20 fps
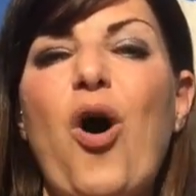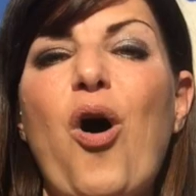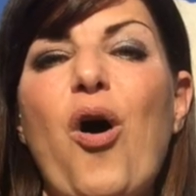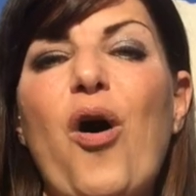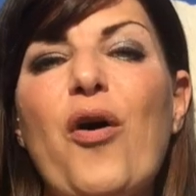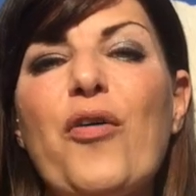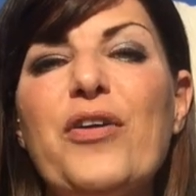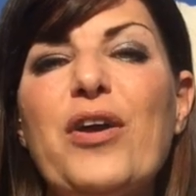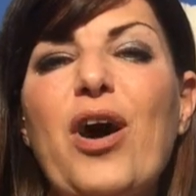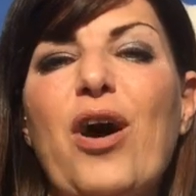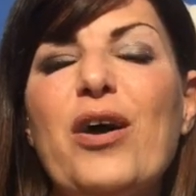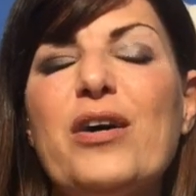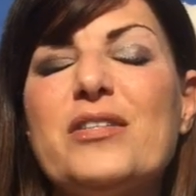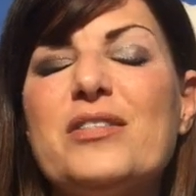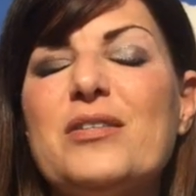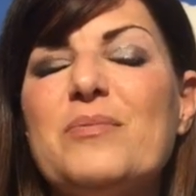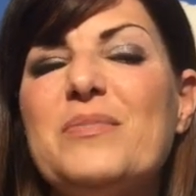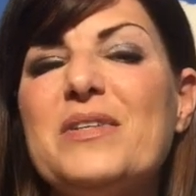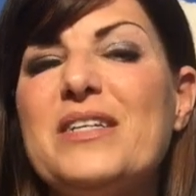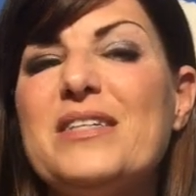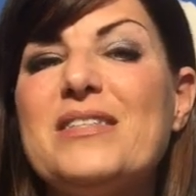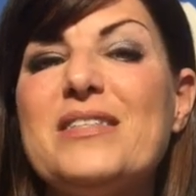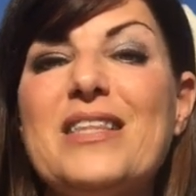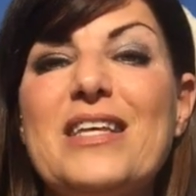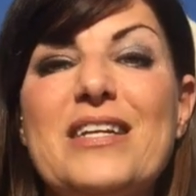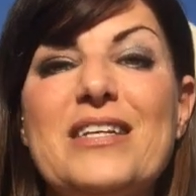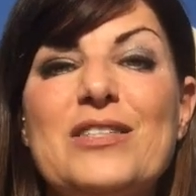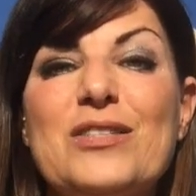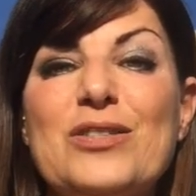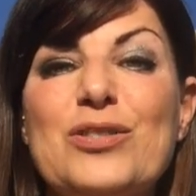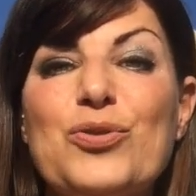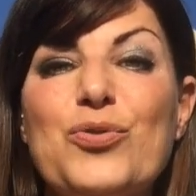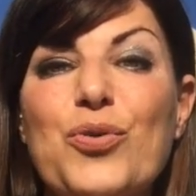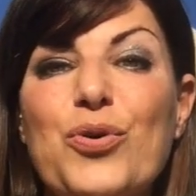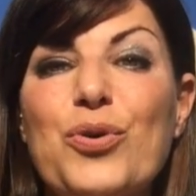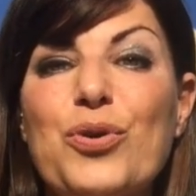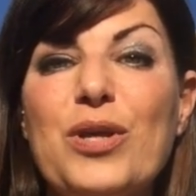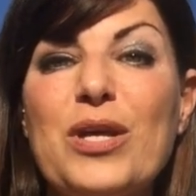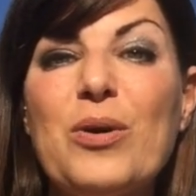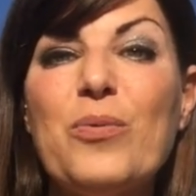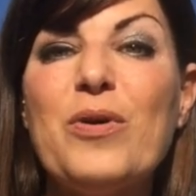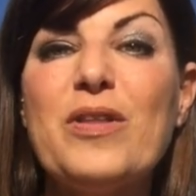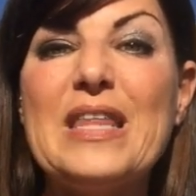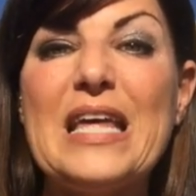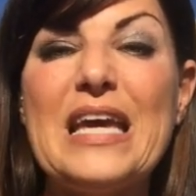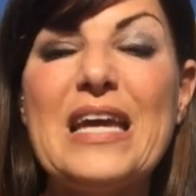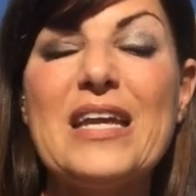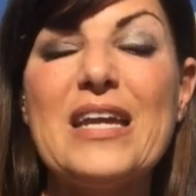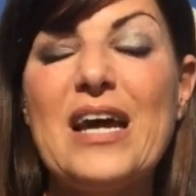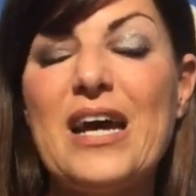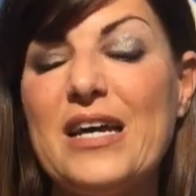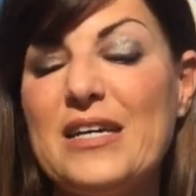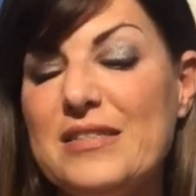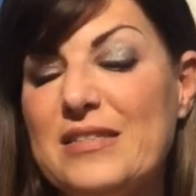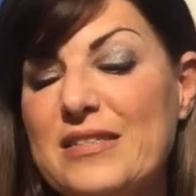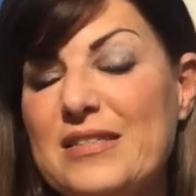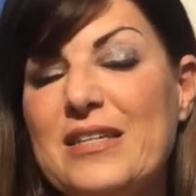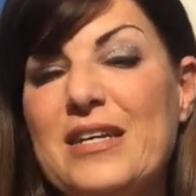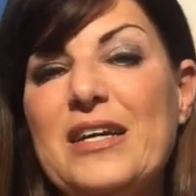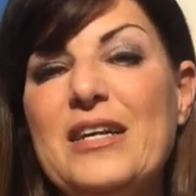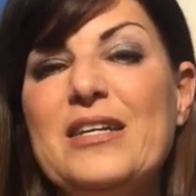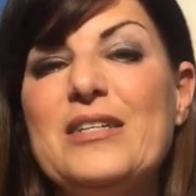all the awesomeness that is truly within us.